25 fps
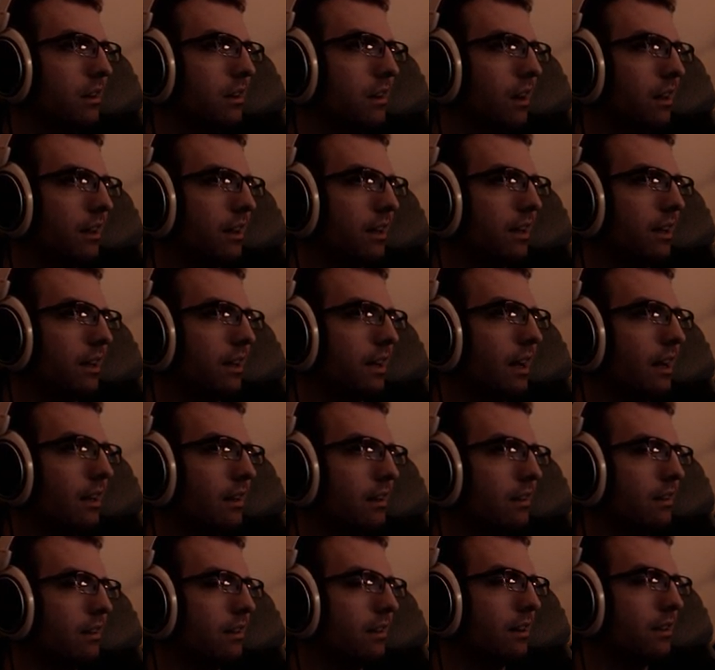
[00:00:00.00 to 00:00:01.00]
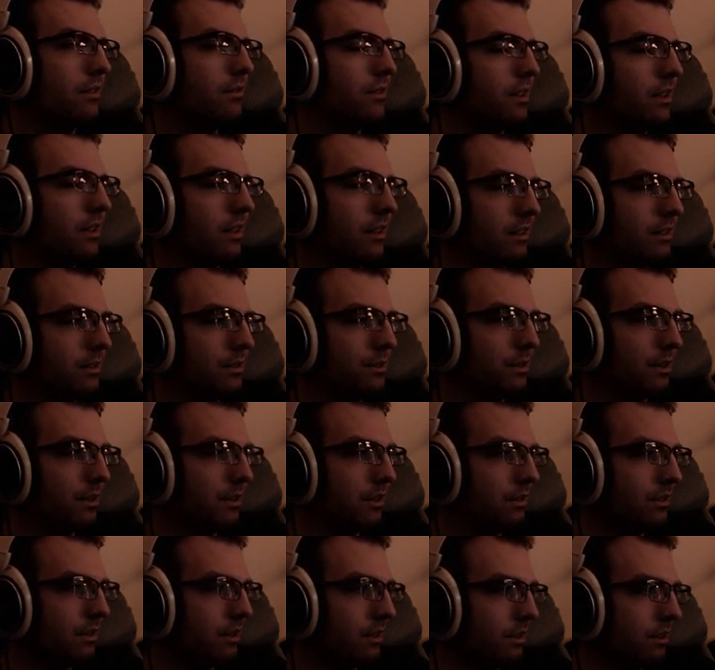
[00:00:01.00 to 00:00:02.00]
I think it added kind of like an
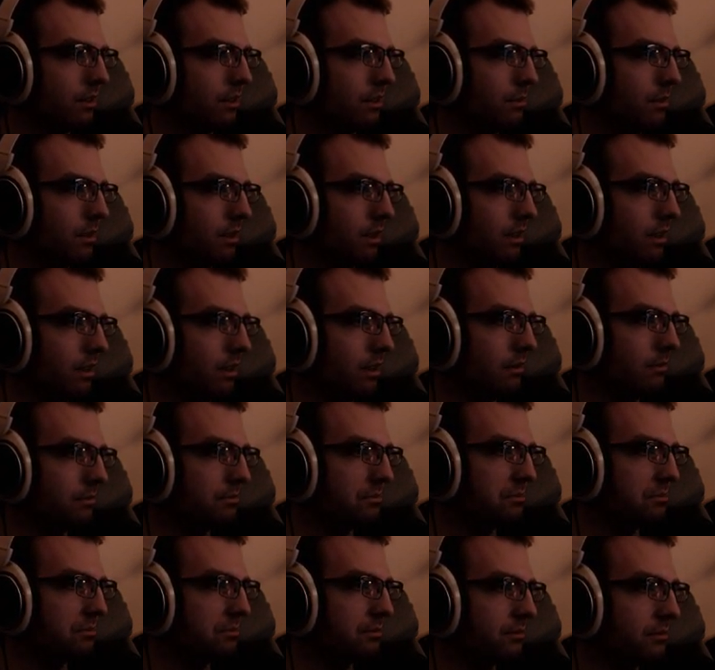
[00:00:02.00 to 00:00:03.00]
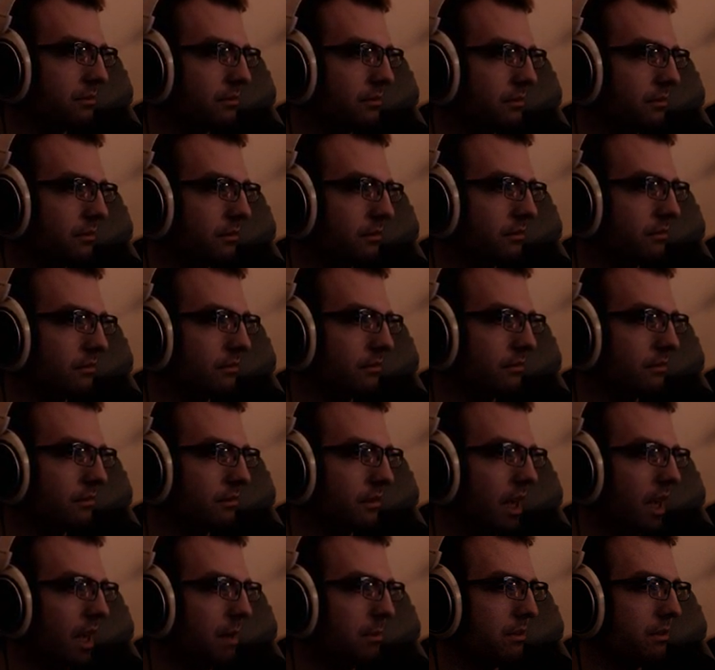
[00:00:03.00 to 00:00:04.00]
interesting little bit of
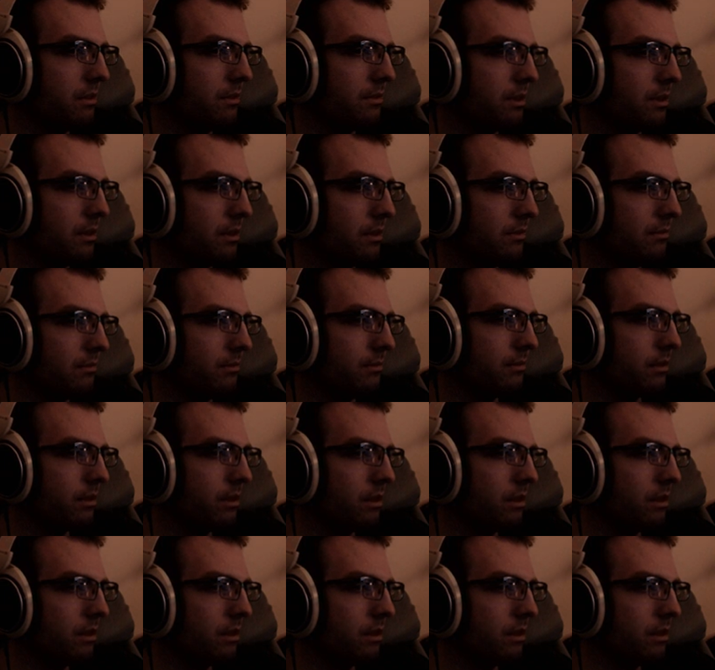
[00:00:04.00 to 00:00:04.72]
atmosphere.